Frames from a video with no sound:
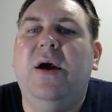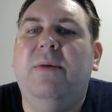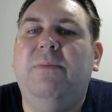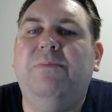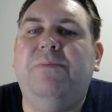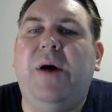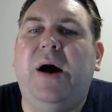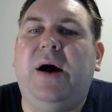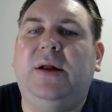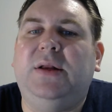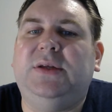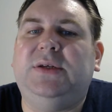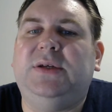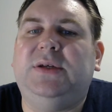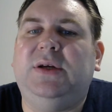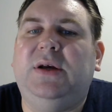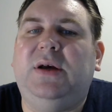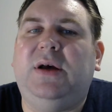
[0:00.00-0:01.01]

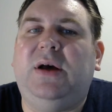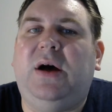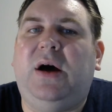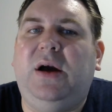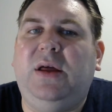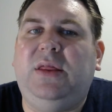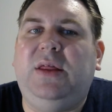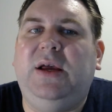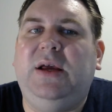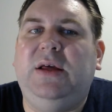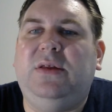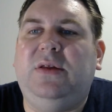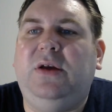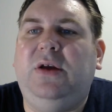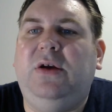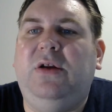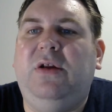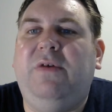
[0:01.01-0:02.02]
but I think
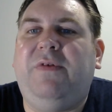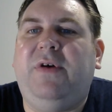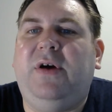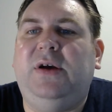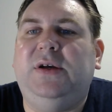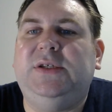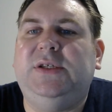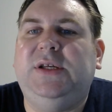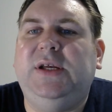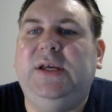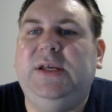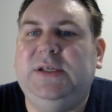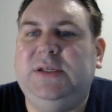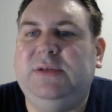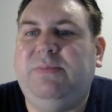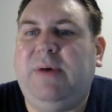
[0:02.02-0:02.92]
that universities